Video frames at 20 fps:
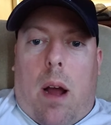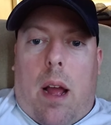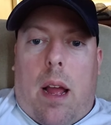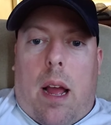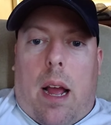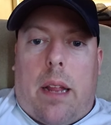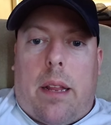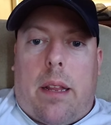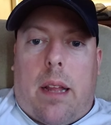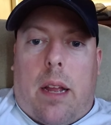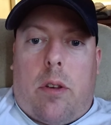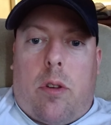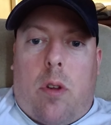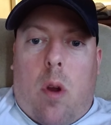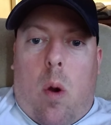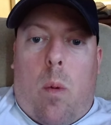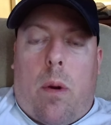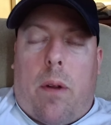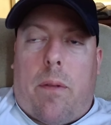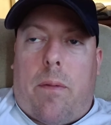I
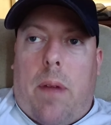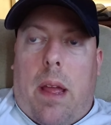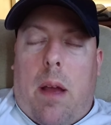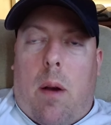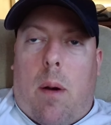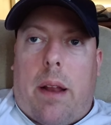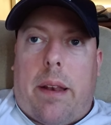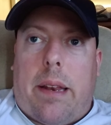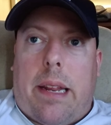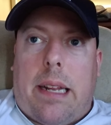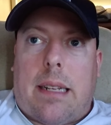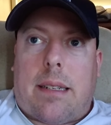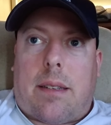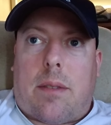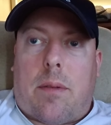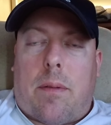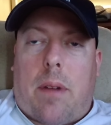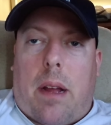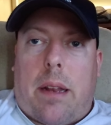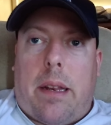don't want to fail. I need to
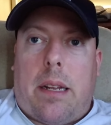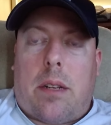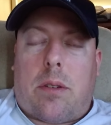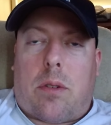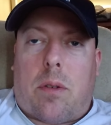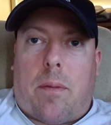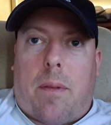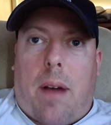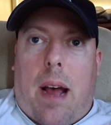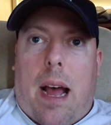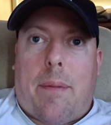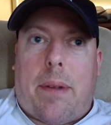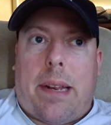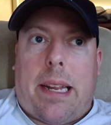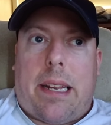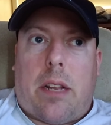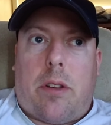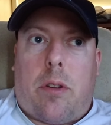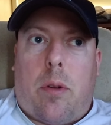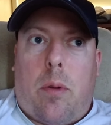survive. I
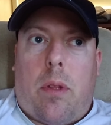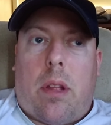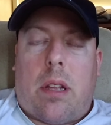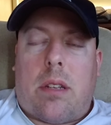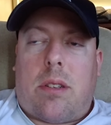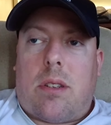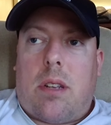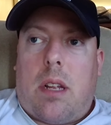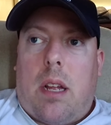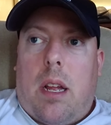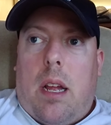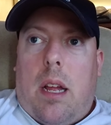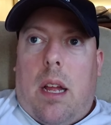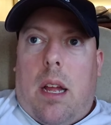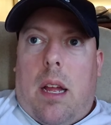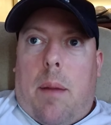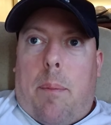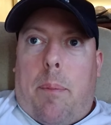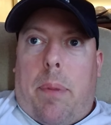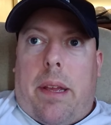need to do this
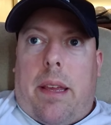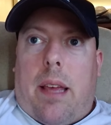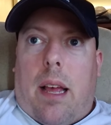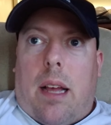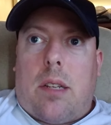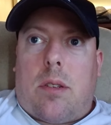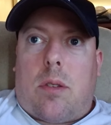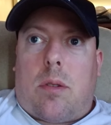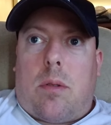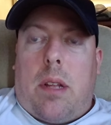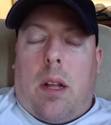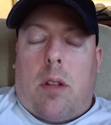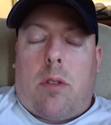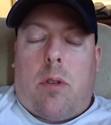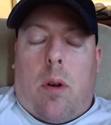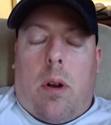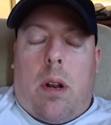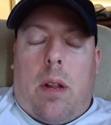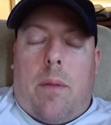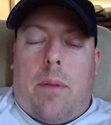because the
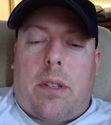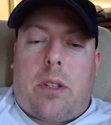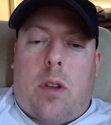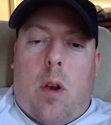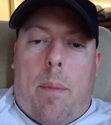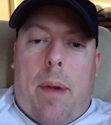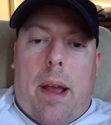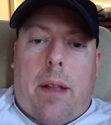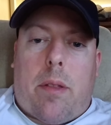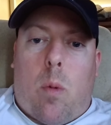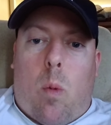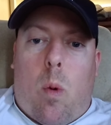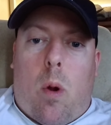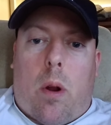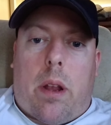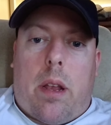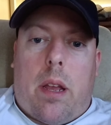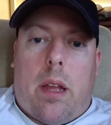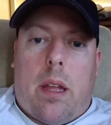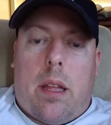alternative is go back to
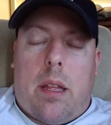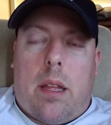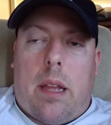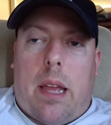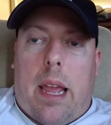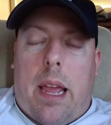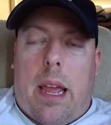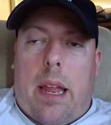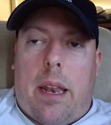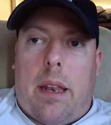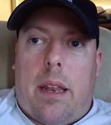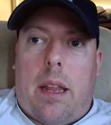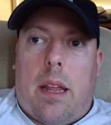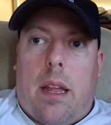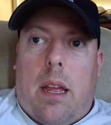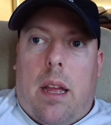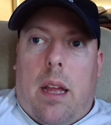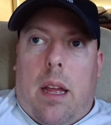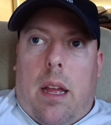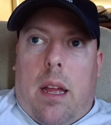work. And
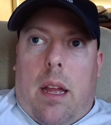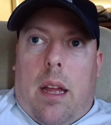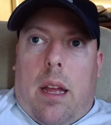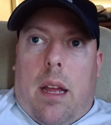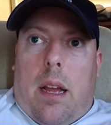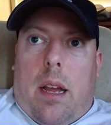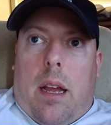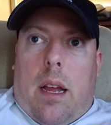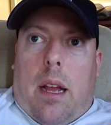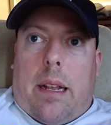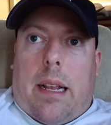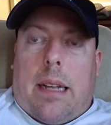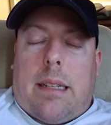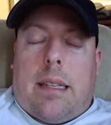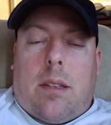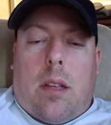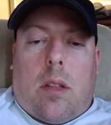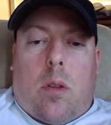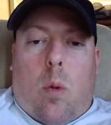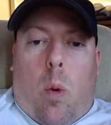I guess
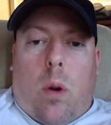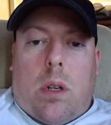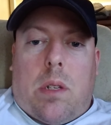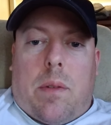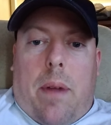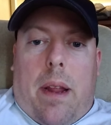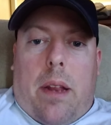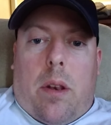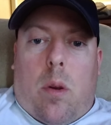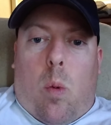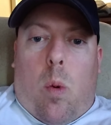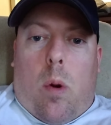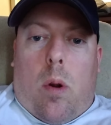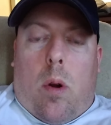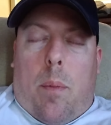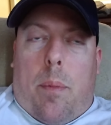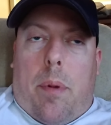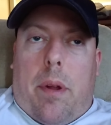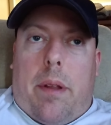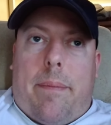it's not the worst fate in the
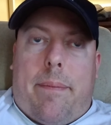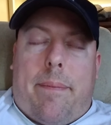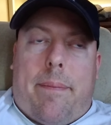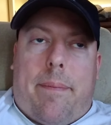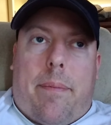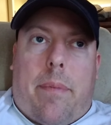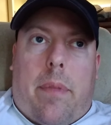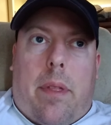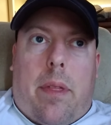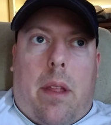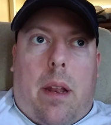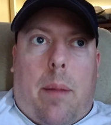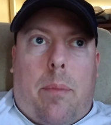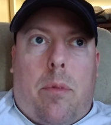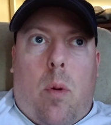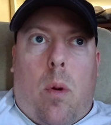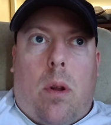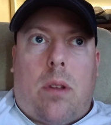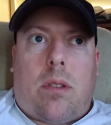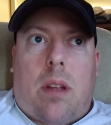world, but then I'm
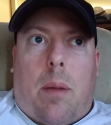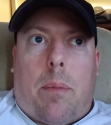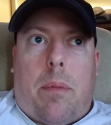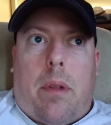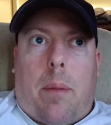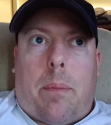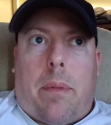doing something.